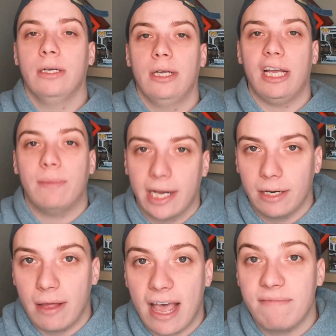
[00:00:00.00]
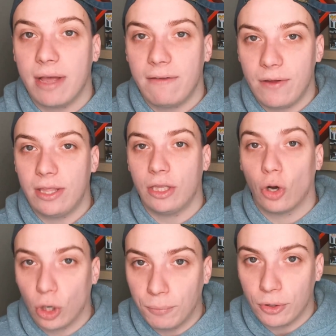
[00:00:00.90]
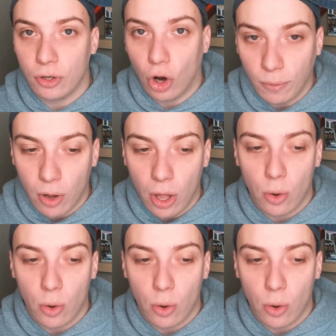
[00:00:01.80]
am I going to have my faith in Herbert and Harbaugh